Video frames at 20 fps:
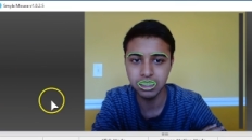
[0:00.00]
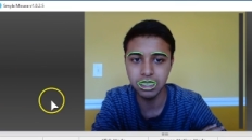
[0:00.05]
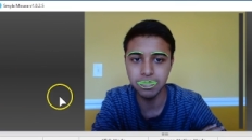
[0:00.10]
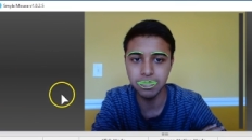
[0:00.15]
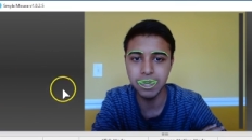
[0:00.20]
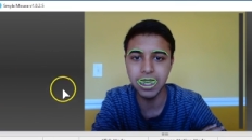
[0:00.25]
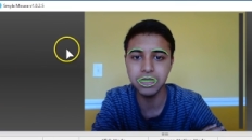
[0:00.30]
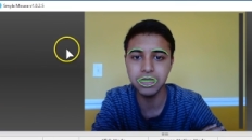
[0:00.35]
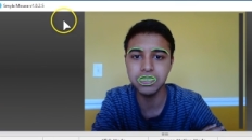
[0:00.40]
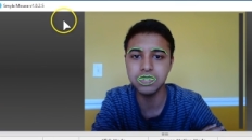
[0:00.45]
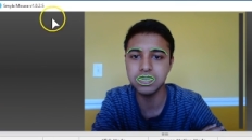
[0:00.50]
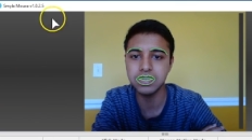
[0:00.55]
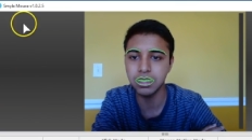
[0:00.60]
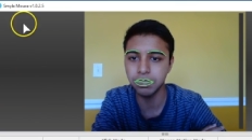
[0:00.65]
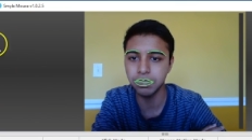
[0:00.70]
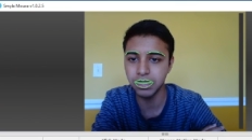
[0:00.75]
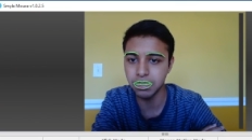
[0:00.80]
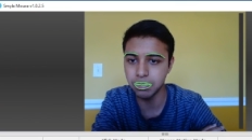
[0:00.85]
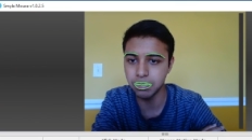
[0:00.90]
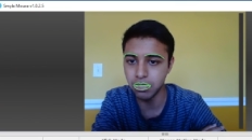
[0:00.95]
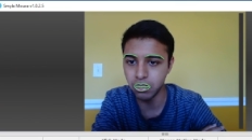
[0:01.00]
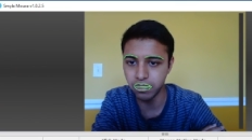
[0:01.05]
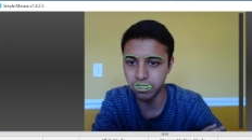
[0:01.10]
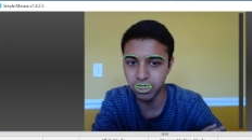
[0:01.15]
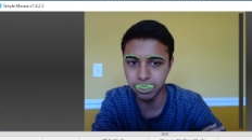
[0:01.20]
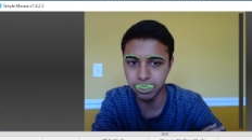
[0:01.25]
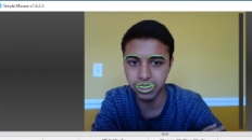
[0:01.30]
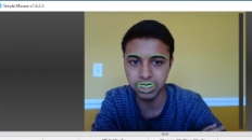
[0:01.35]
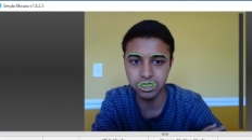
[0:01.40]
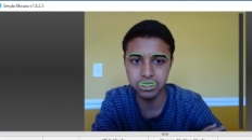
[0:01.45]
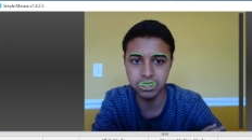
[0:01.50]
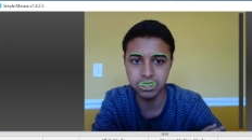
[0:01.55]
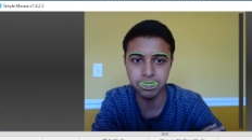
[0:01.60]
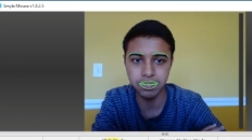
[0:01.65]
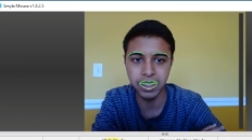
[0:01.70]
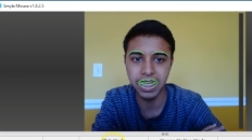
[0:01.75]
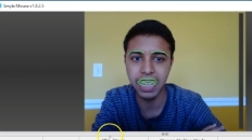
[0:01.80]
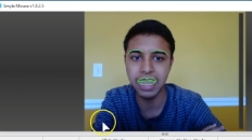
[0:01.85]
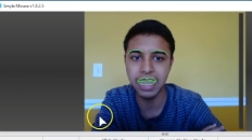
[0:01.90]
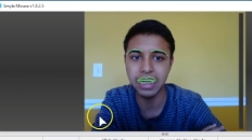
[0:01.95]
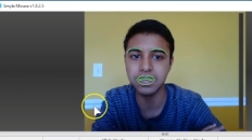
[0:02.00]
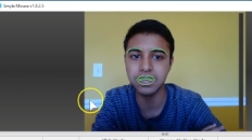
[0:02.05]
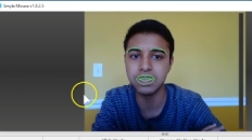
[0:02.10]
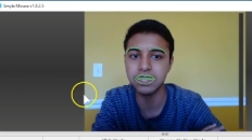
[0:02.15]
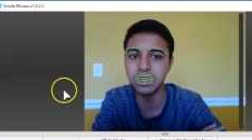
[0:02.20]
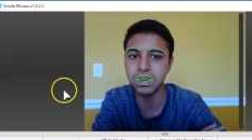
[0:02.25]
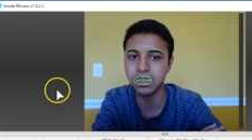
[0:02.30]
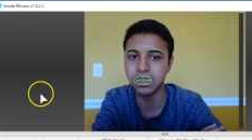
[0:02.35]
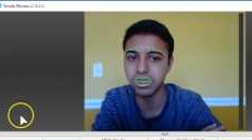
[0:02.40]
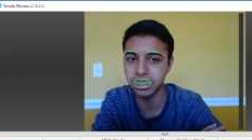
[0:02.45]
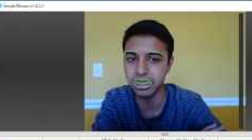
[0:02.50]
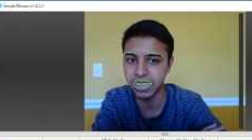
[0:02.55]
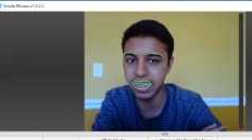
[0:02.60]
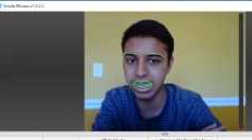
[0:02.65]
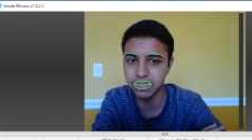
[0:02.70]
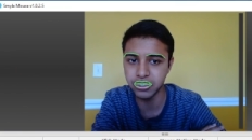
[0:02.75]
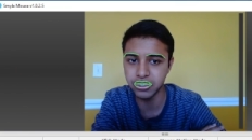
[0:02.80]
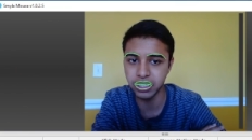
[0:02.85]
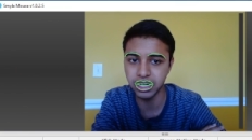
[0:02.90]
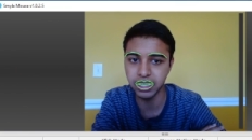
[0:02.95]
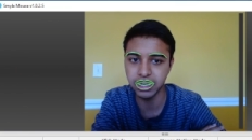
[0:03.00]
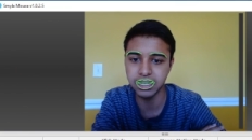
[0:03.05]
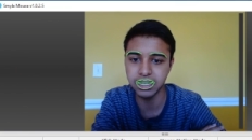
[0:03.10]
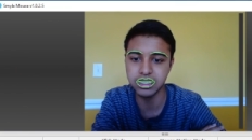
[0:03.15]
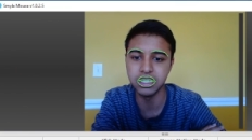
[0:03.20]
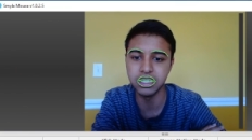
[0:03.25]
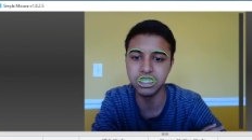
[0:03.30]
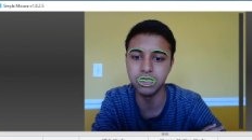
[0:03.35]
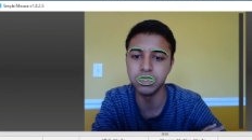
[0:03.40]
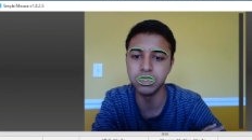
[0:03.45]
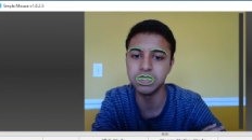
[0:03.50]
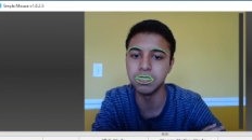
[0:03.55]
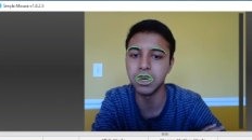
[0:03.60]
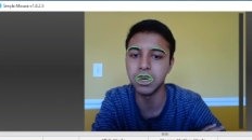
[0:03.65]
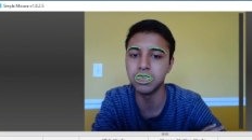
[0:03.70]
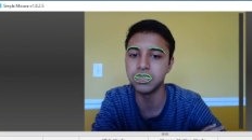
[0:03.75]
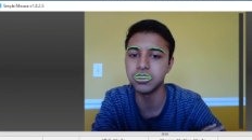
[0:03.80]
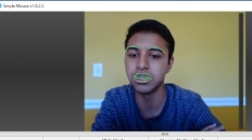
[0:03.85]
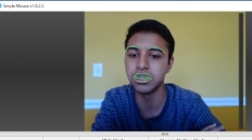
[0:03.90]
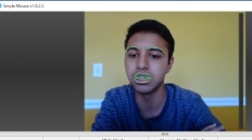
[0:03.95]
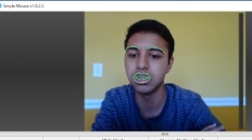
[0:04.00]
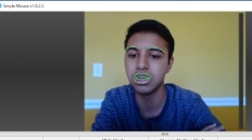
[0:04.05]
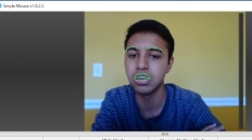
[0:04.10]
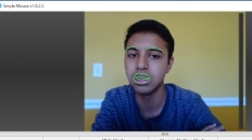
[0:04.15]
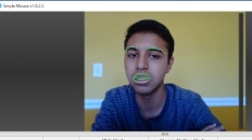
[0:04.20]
The mouse is simply moving because my head is still engaging in a continuous motion.